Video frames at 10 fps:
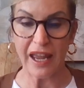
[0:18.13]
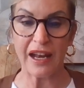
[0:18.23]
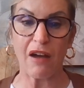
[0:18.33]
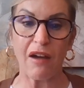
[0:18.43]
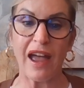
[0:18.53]

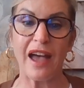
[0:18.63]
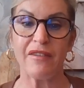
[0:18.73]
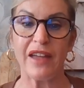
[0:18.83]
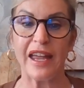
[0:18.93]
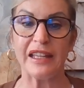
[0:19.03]
and I'll
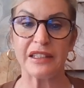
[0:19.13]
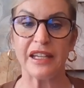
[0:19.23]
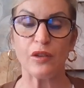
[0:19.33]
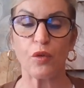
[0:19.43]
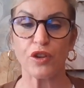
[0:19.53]
have a
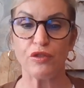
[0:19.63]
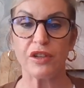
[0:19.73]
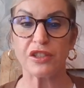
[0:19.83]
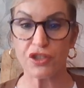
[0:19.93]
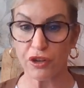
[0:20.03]
link where you
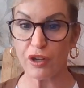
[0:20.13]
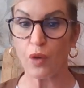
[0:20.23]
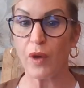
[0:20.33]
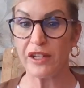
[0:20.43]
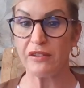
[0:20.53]
can start
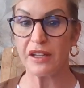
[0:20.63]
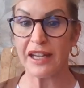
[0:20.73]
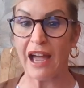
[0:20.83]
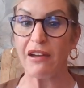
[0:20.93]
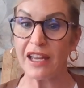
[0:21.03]
a Winona
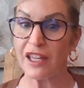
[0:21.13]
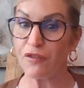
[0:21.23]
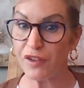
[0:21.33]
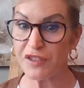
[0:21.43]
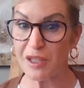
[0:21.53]
account and
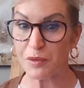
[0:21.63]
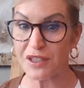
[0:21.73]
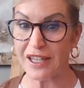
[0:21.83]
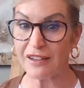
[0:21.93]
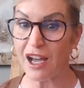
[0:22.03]
get
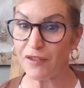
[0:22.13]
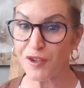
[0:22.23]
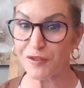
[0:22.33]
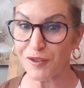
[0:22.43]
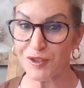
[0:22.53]
15% off
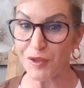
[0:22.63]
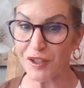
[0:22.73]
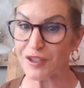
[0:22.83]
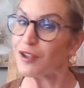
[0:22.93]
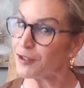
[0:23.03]
of your first
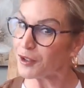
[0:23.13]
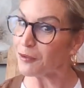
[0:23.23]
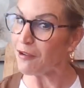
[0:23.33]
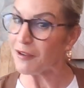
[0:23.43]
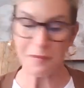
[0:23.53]
order. So
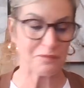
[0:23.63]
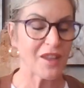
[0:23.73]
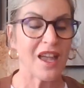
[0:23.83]
you're welcome.